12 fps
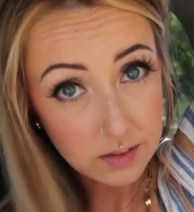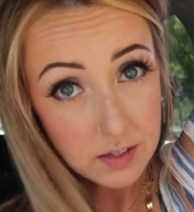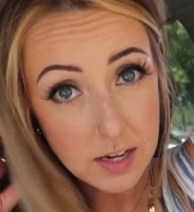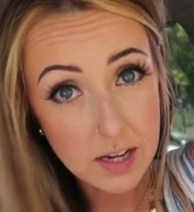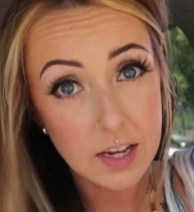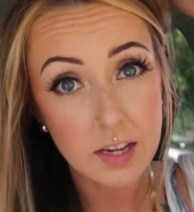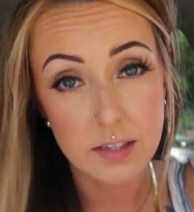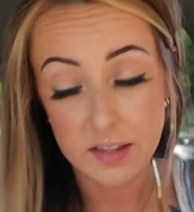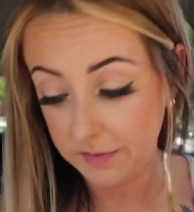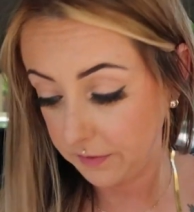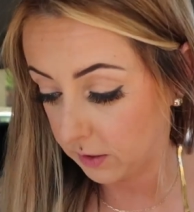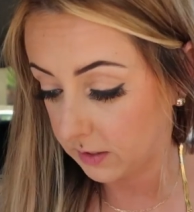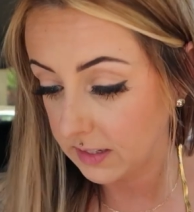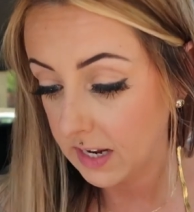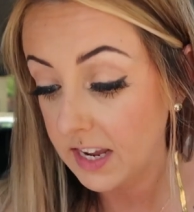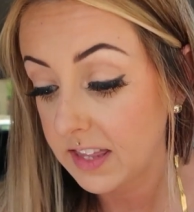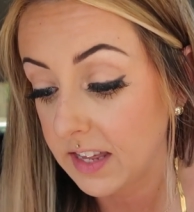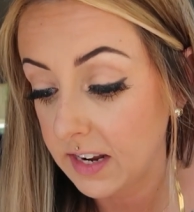Today is the first
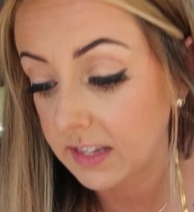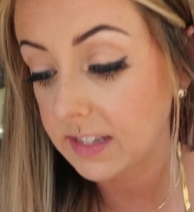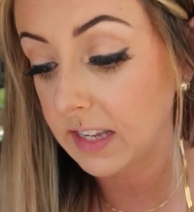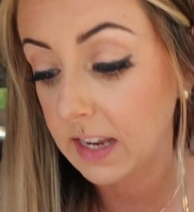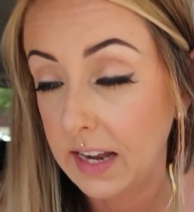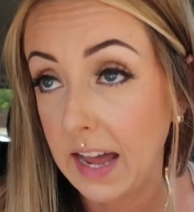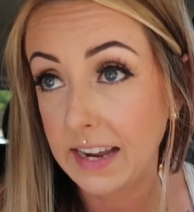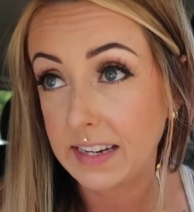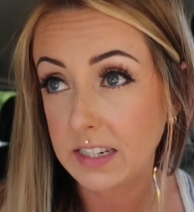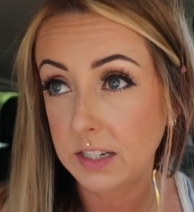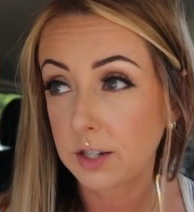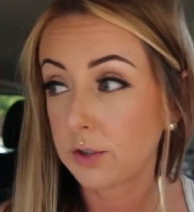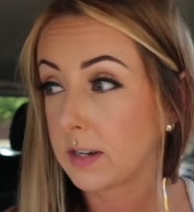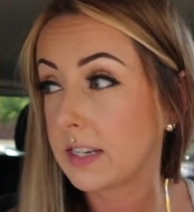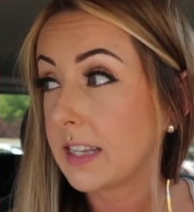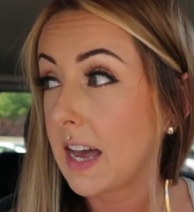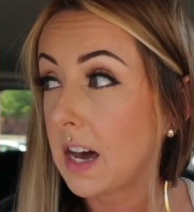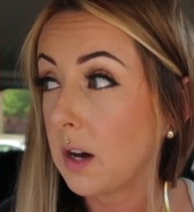day that it's 90
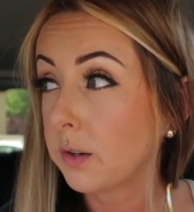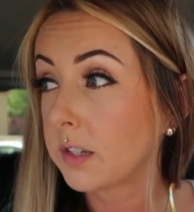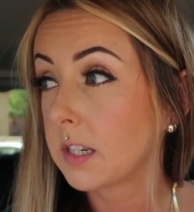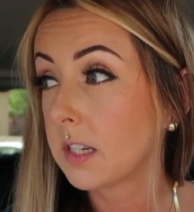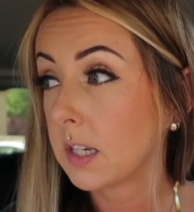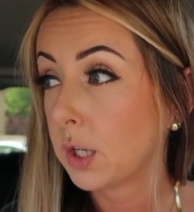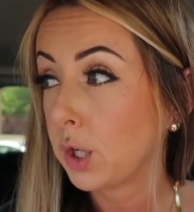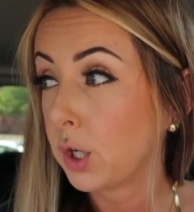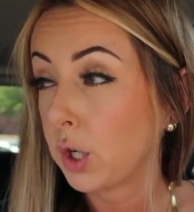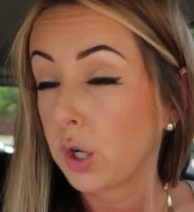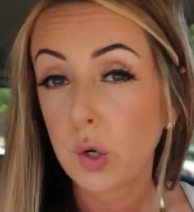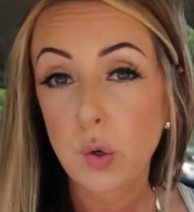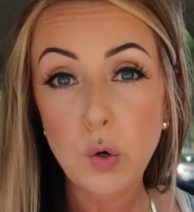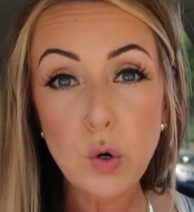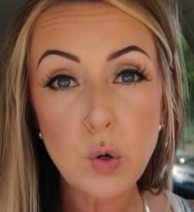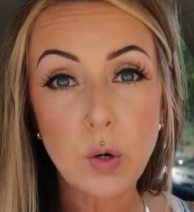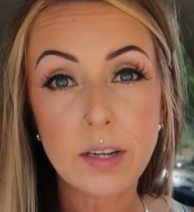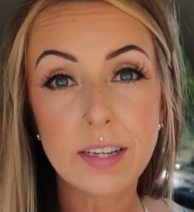degrees out.
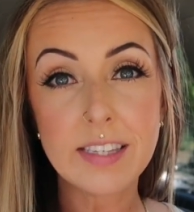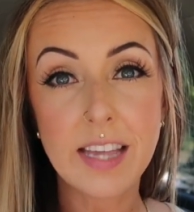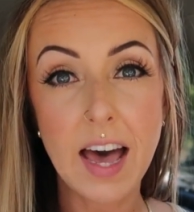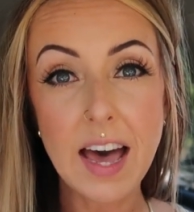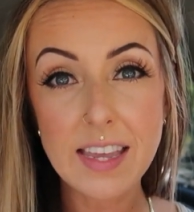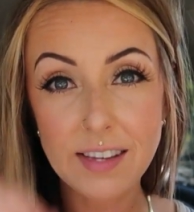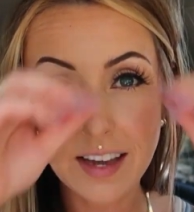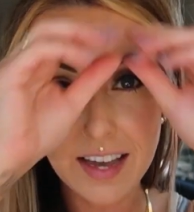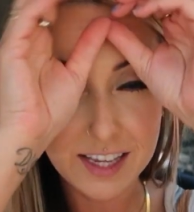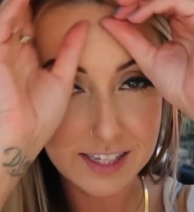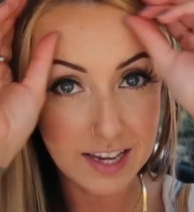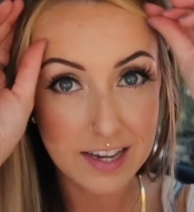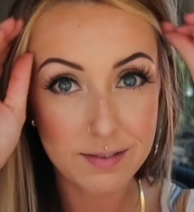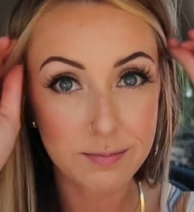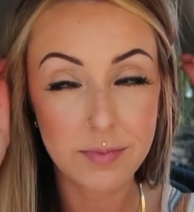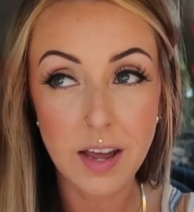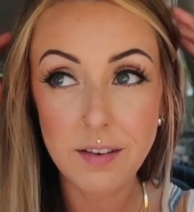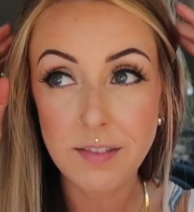Whew, it's hot you guys. I
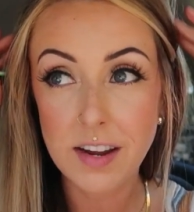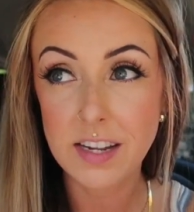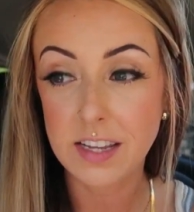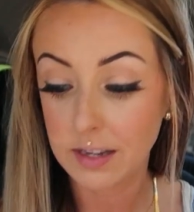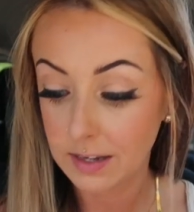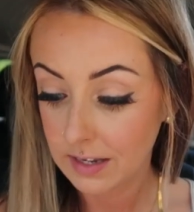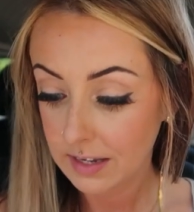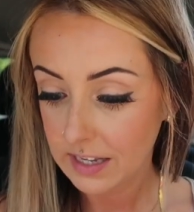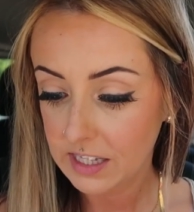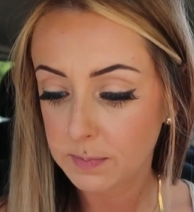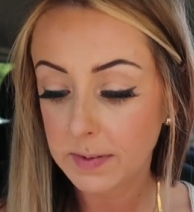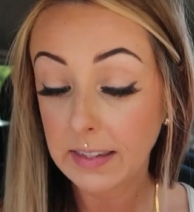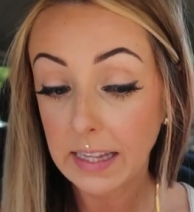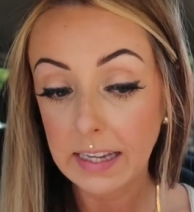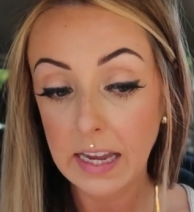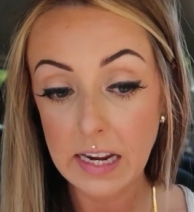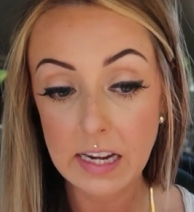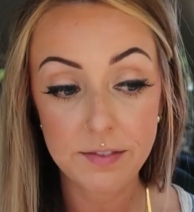am not ready. It's been
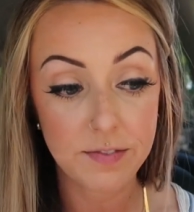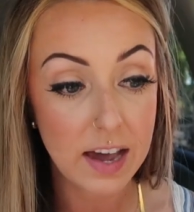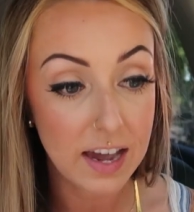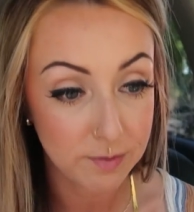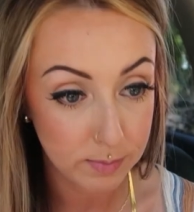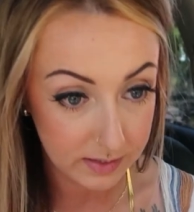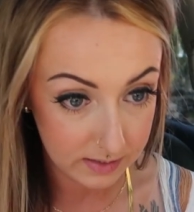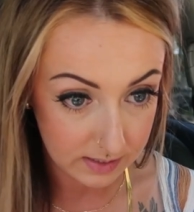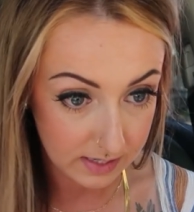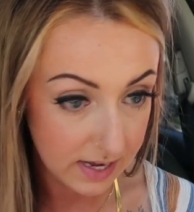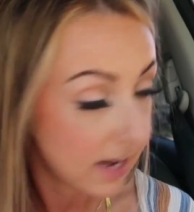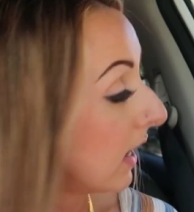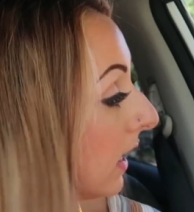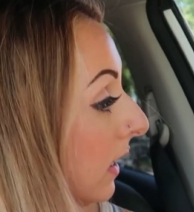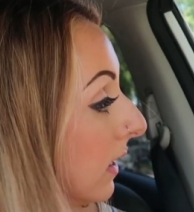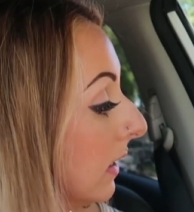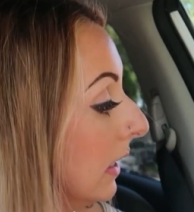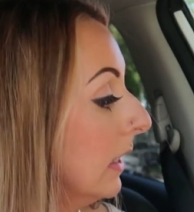like 85, but today,
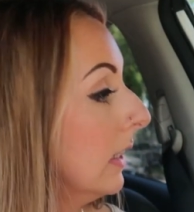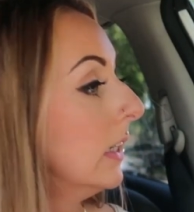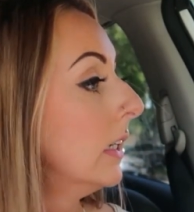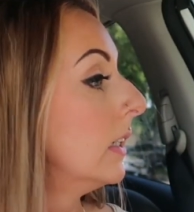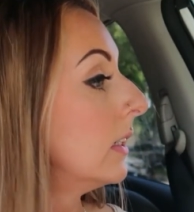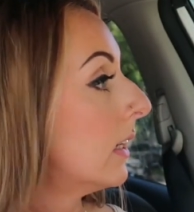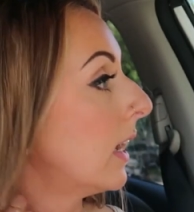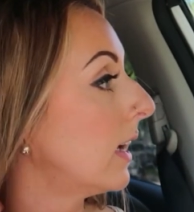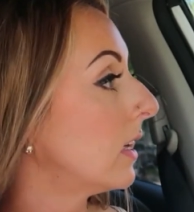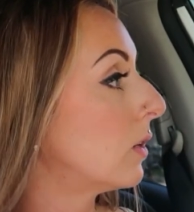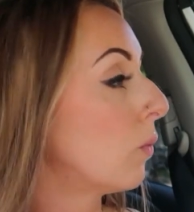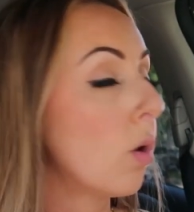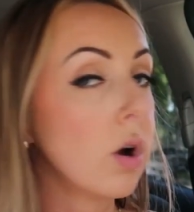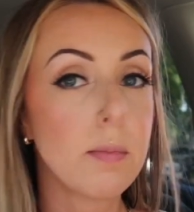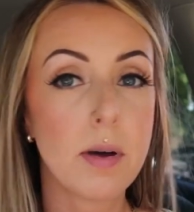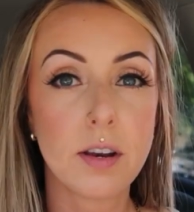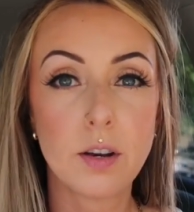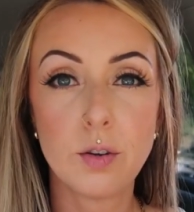today it's
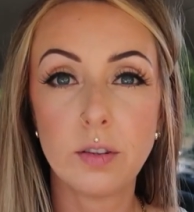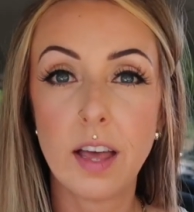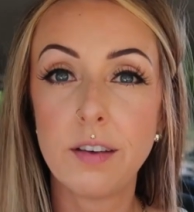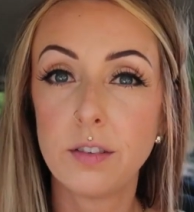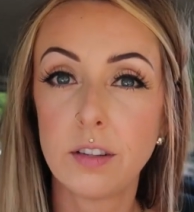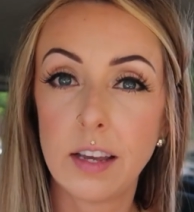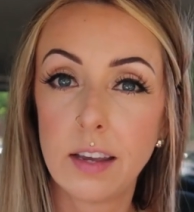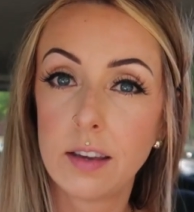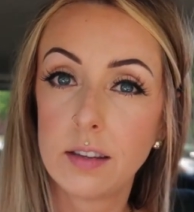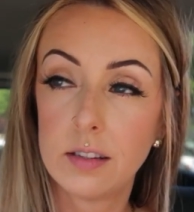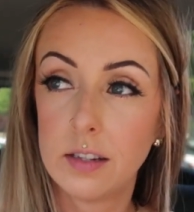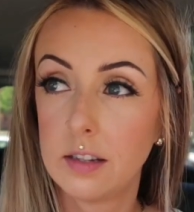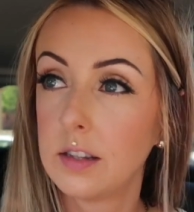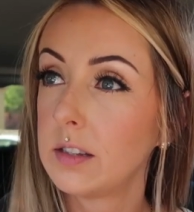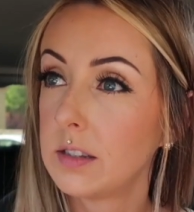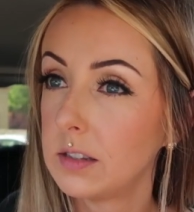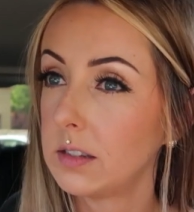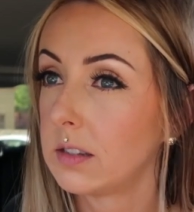warm on a new level. Like
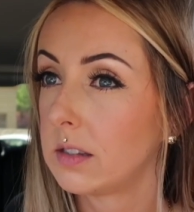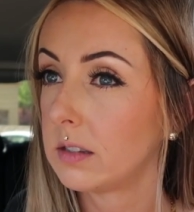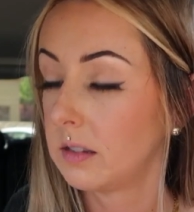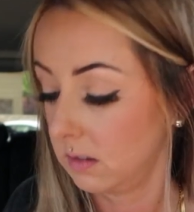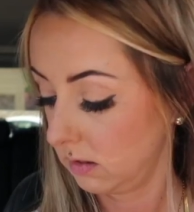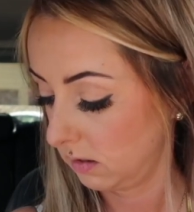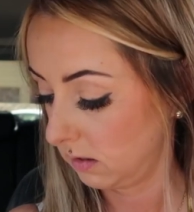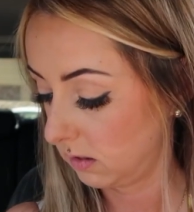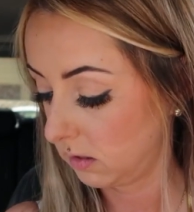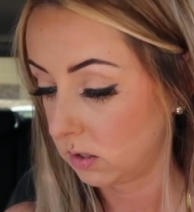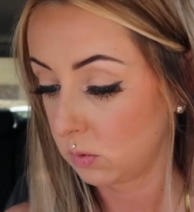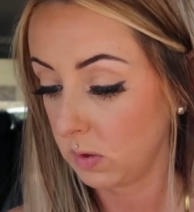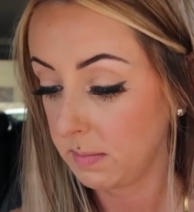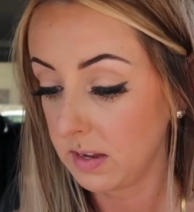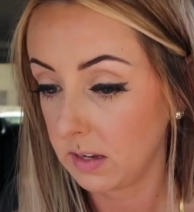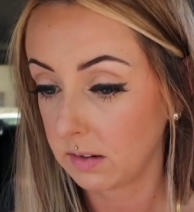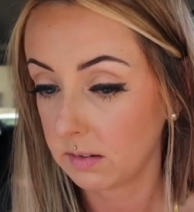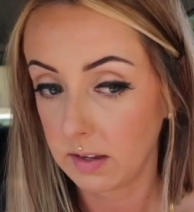this is
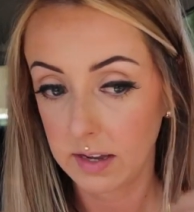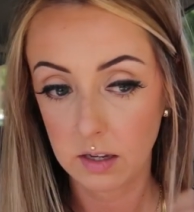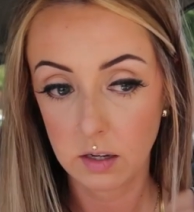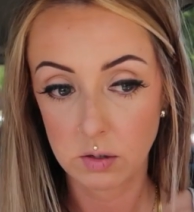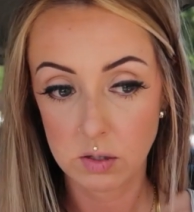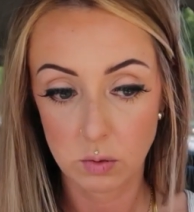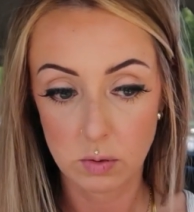swimming. I could go